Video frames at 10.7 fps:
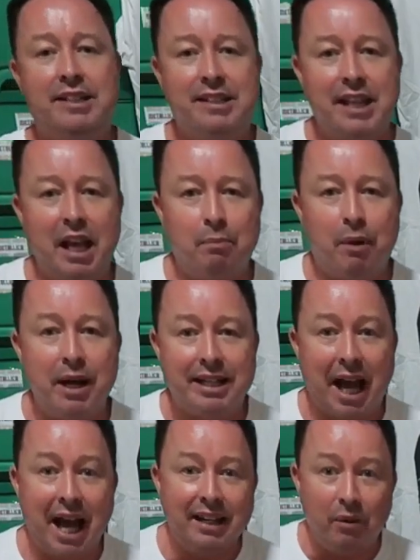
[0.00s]
they
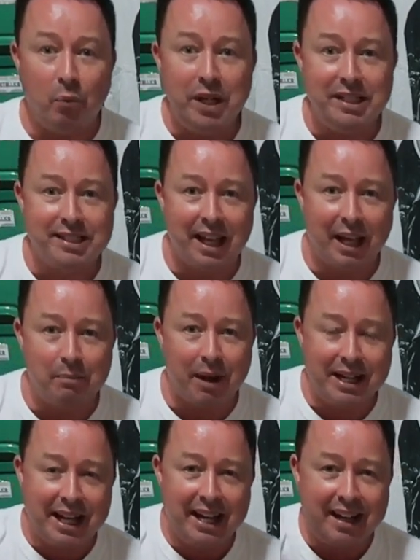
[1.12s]
celebrate, and we
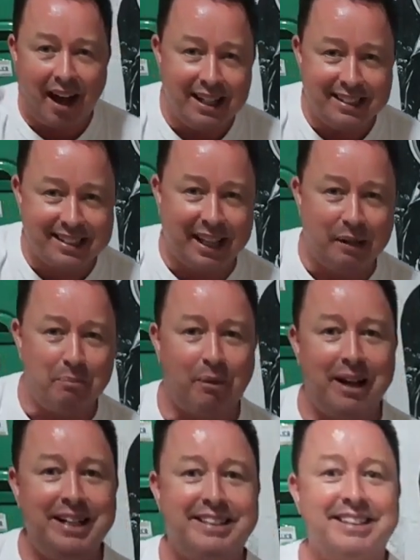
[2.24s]
celebrate, and I
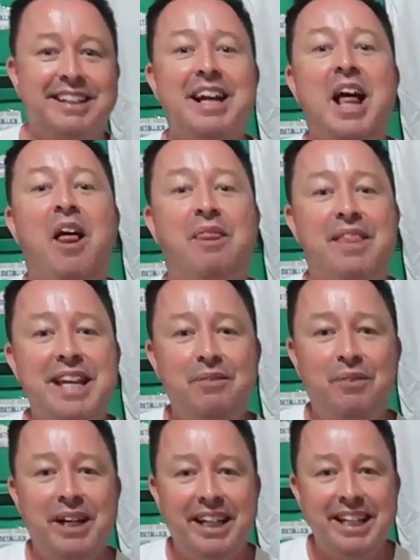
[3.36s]
celebrate
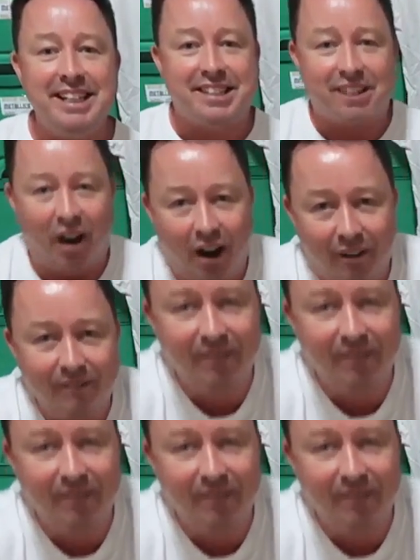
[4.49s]
the release